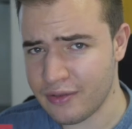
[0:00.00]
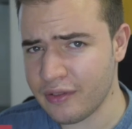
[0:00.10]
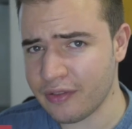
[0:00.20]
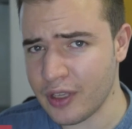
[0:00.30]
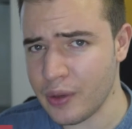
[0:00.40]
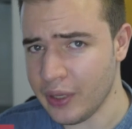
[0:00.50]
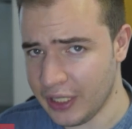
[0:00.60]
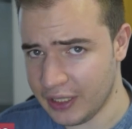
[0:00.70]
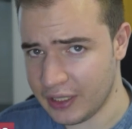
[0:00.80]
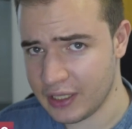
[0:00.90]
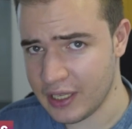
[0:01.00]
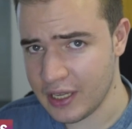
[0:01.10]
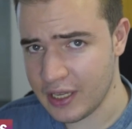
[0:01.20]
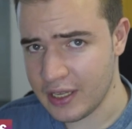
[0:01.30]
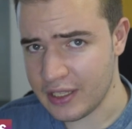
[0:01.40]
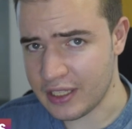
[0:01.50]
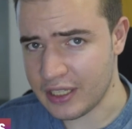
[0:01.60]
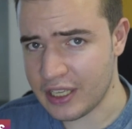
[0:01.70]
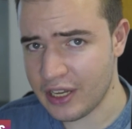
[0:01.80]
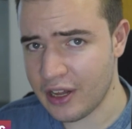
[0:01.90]
reviewing The
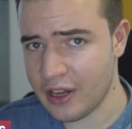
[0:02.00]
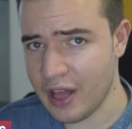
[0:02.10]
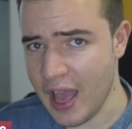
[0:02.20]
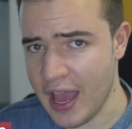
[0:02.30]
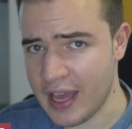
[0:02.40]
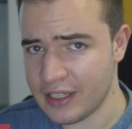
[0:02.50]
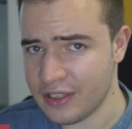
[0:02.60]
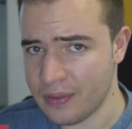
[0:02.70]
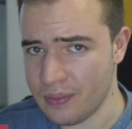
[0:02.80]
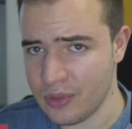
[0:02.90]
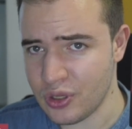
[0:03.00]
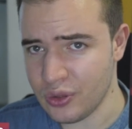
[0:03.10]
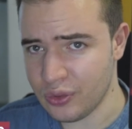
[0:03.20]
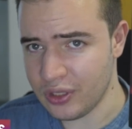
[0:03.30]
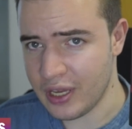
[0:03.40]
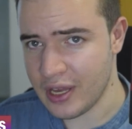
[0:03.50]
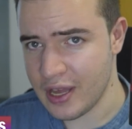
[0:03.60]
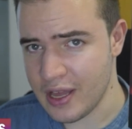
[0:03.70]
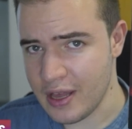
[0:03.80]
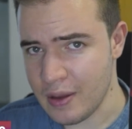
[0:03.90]
Girl and the Moon
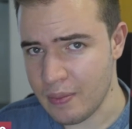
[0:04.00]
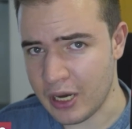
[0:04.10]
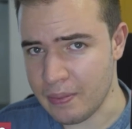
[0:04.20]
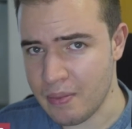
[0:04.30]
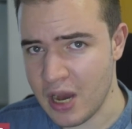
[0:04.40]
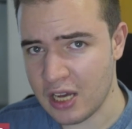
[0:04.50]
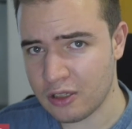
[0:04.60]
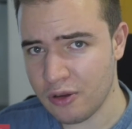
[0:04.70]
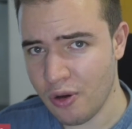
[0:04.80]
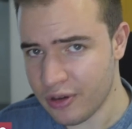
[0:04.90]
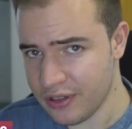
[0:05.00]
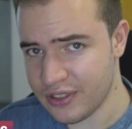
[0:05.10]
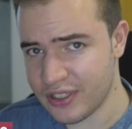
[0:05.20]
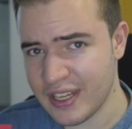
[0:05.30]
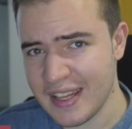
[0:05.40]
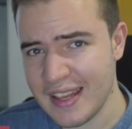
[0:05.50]
by Mark Lawrence,